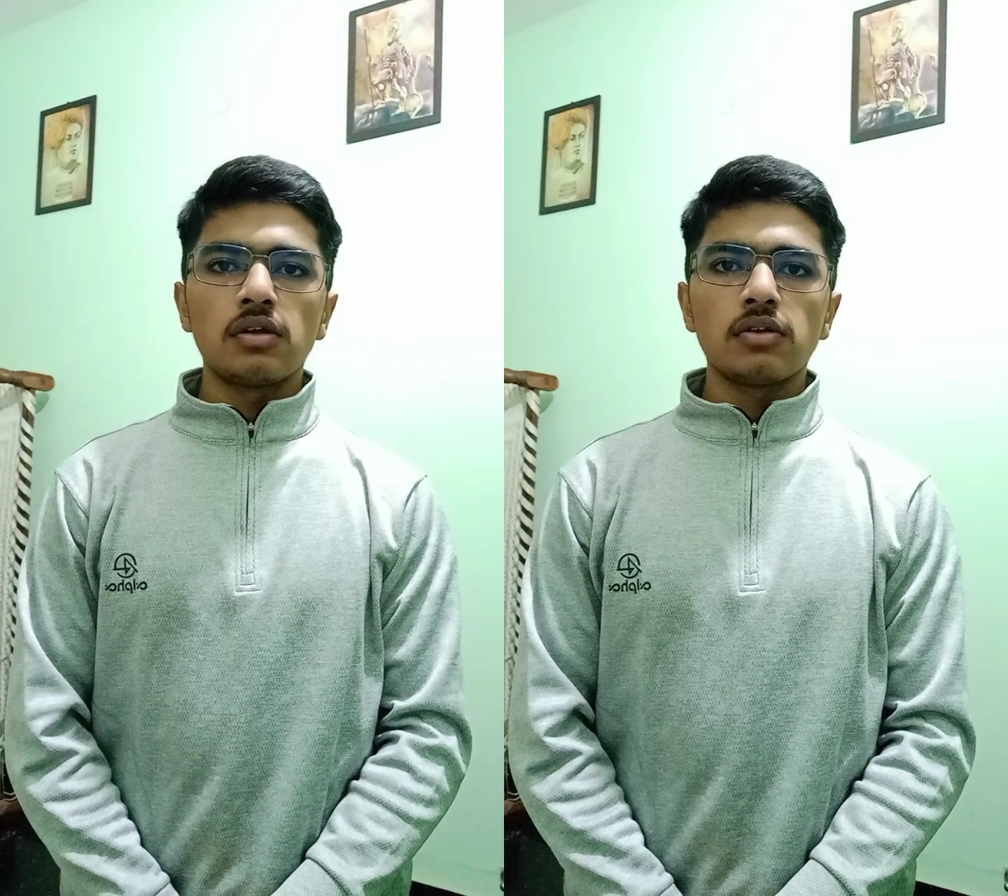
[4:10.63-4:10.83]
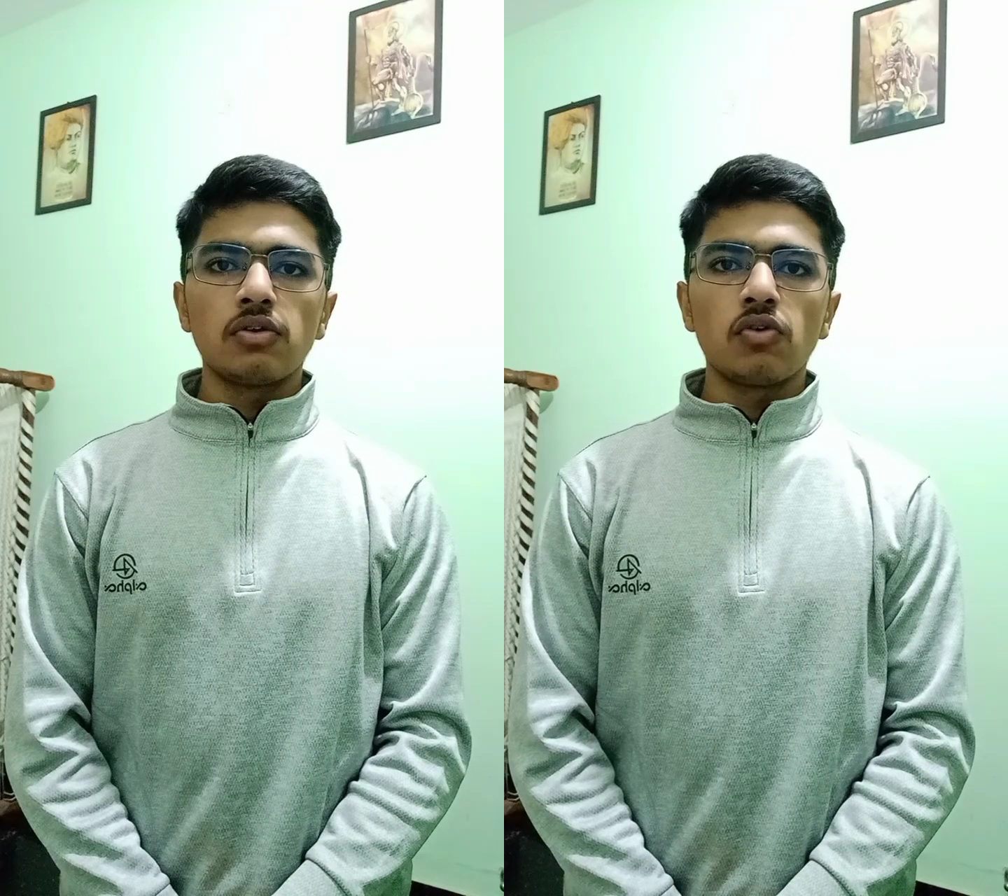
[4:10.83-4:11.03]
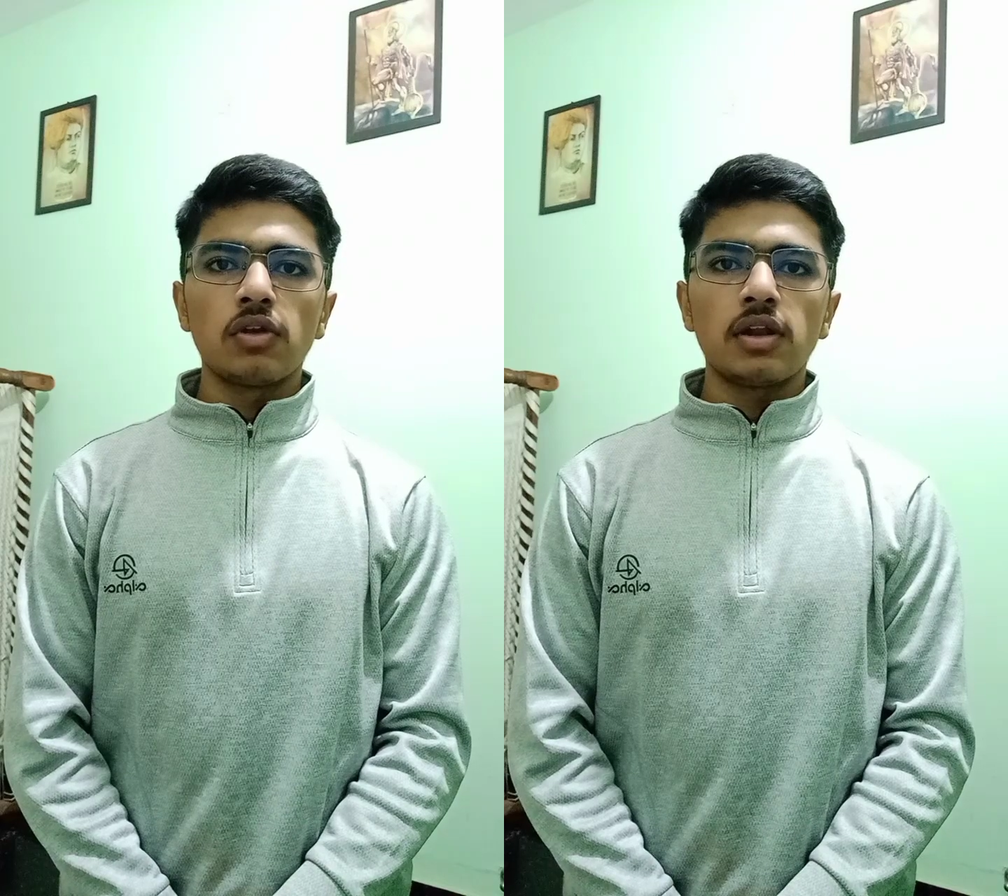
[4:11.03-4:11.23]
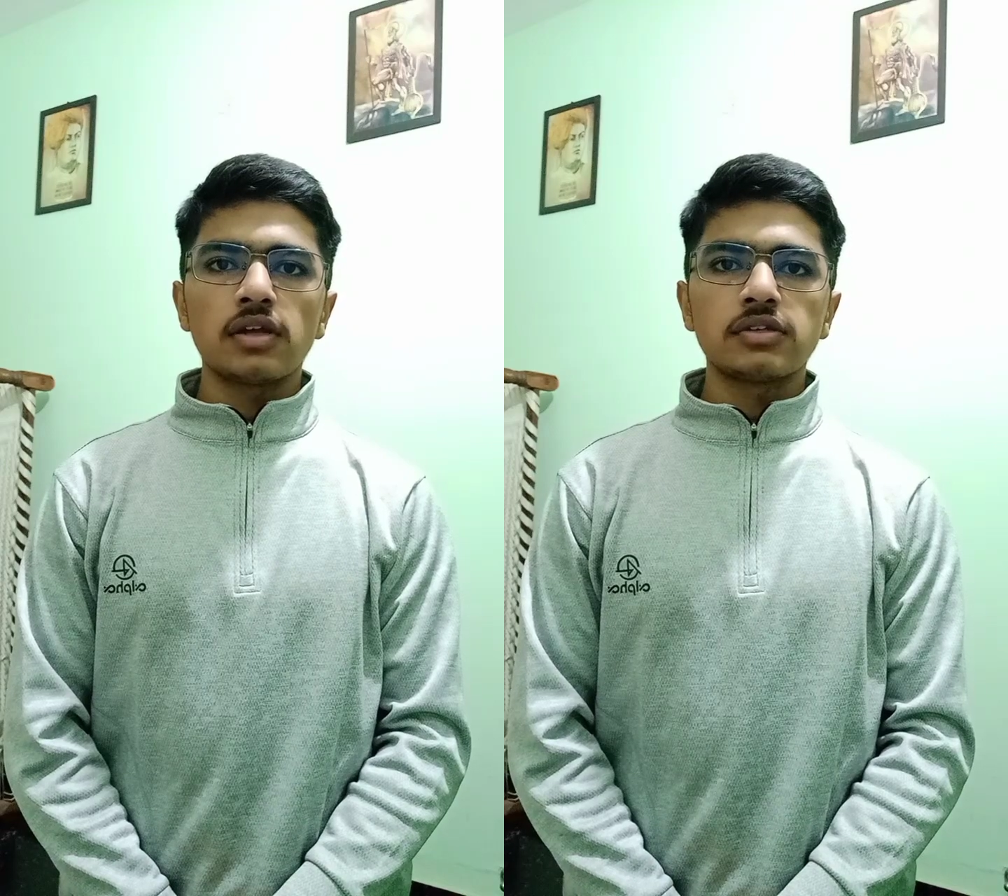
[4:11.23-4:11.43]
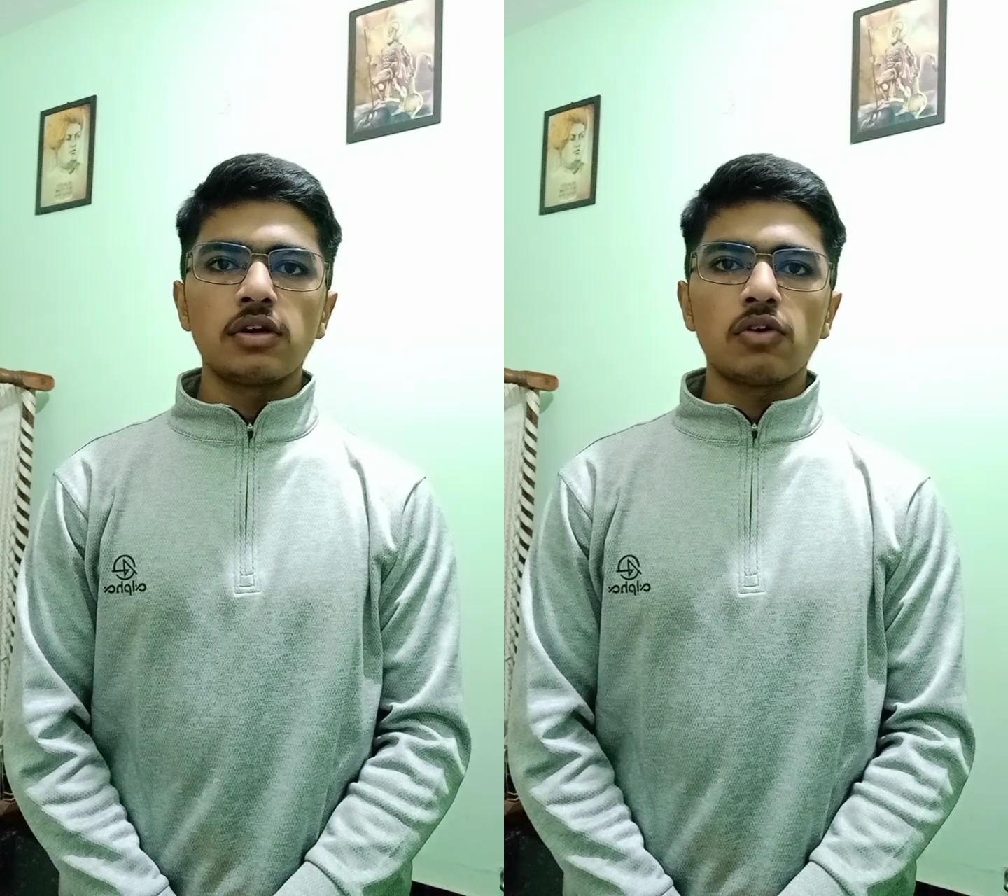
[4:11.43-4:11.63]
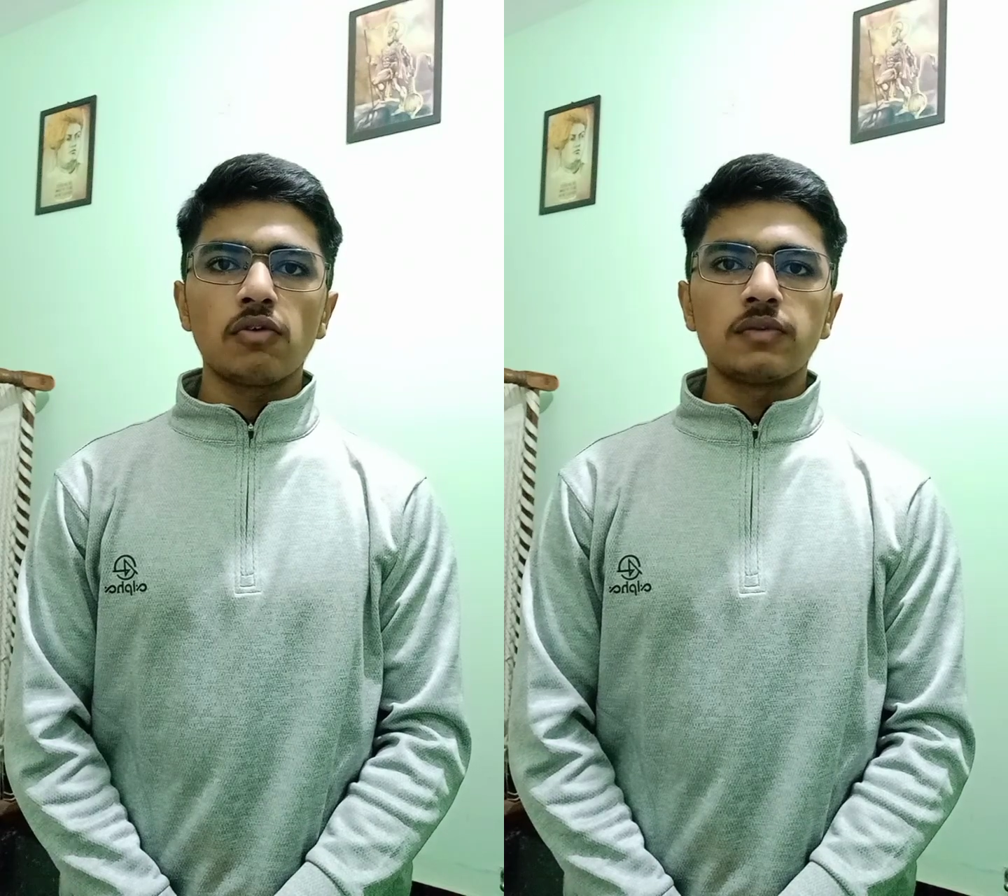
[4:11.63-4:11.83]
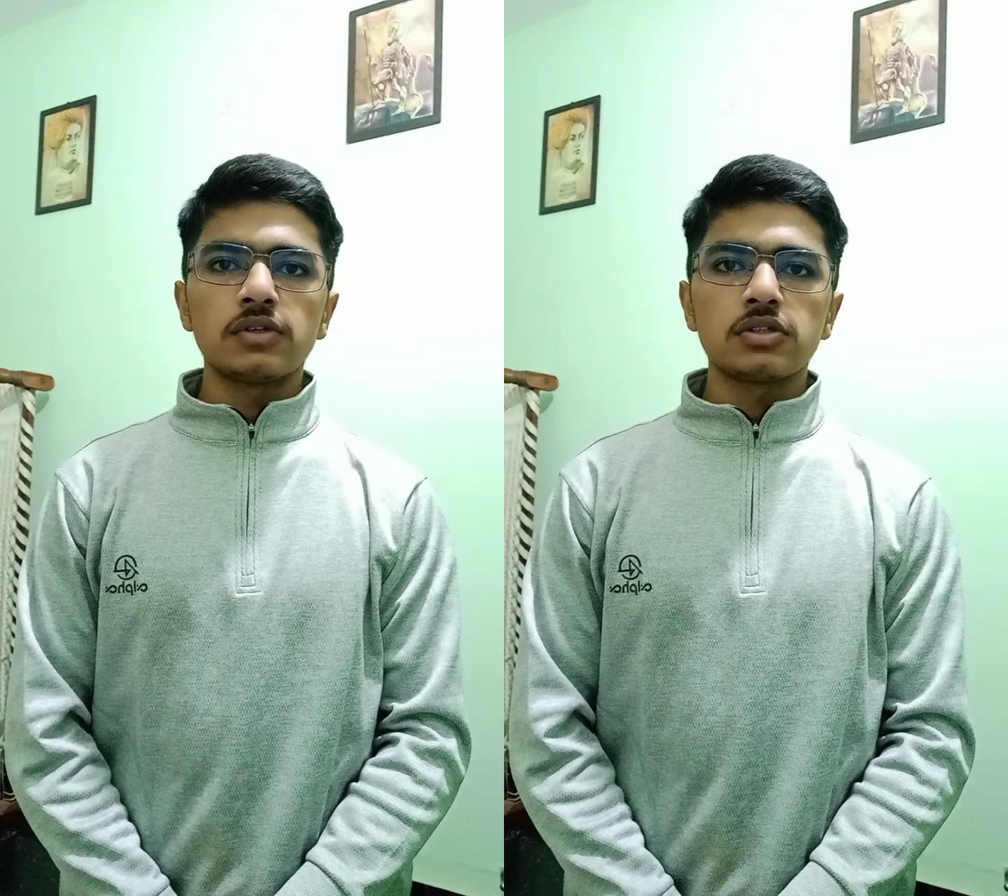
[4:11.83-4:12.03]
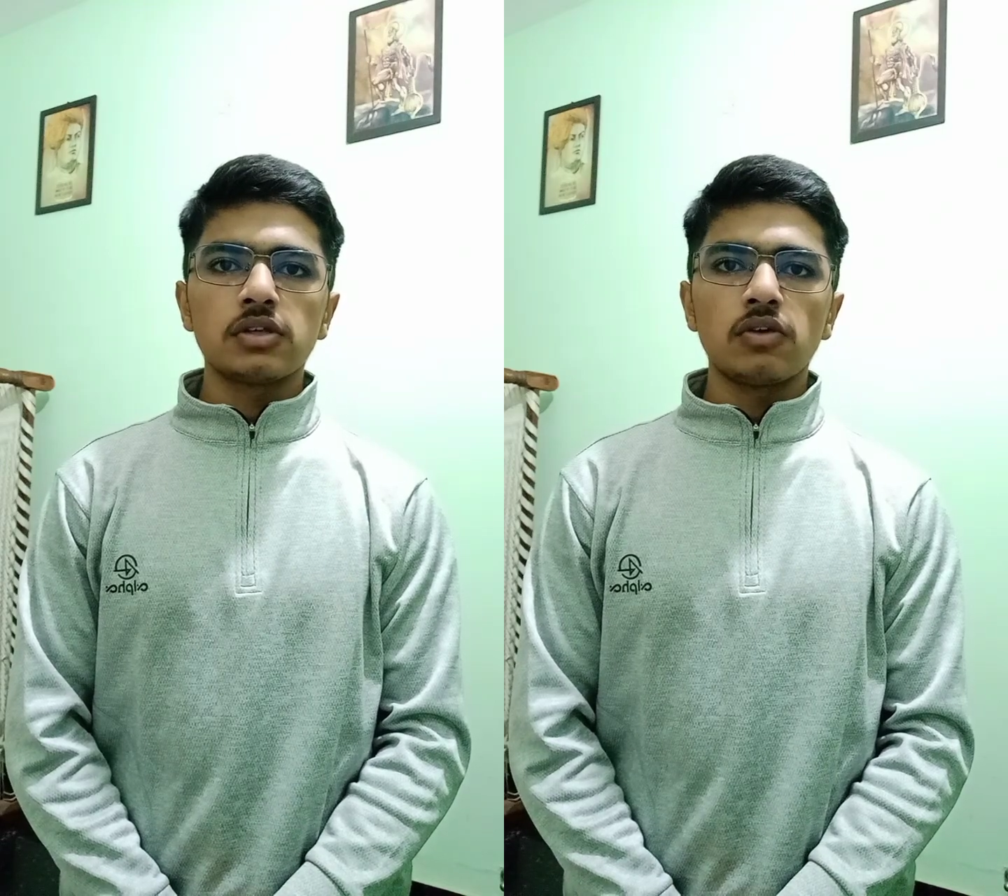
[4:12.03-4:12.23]
nuclear accident of
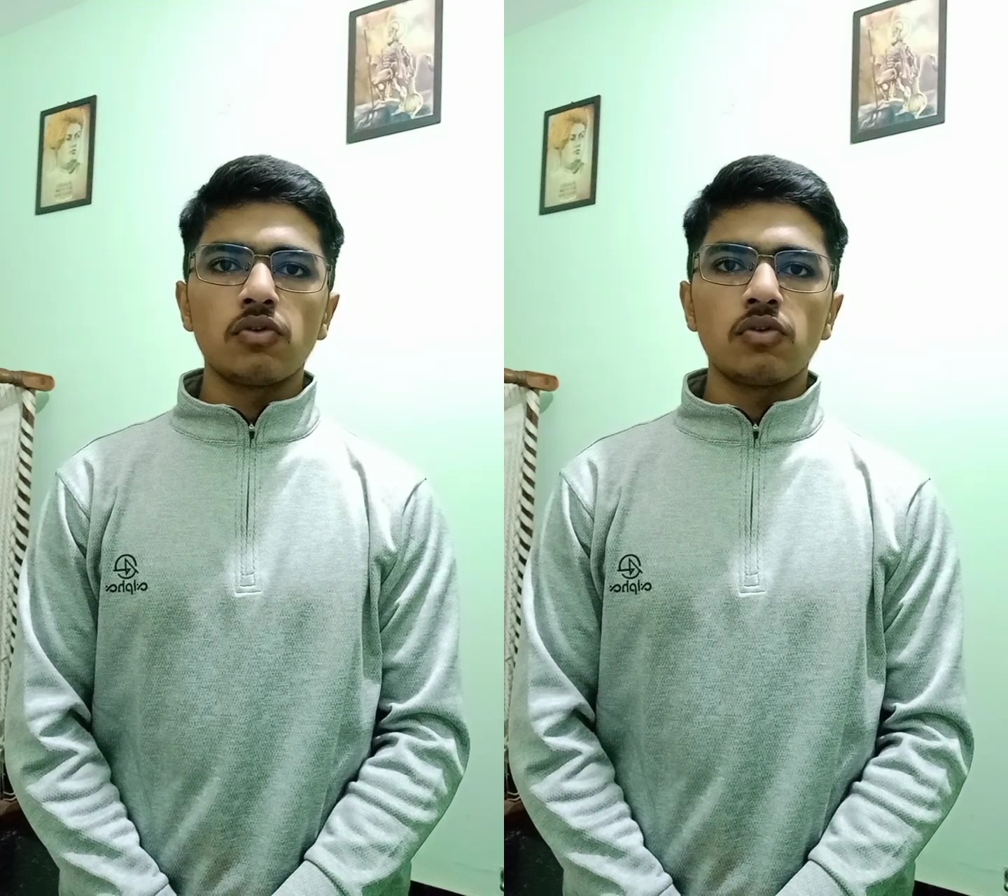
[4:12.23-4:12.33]
Russia,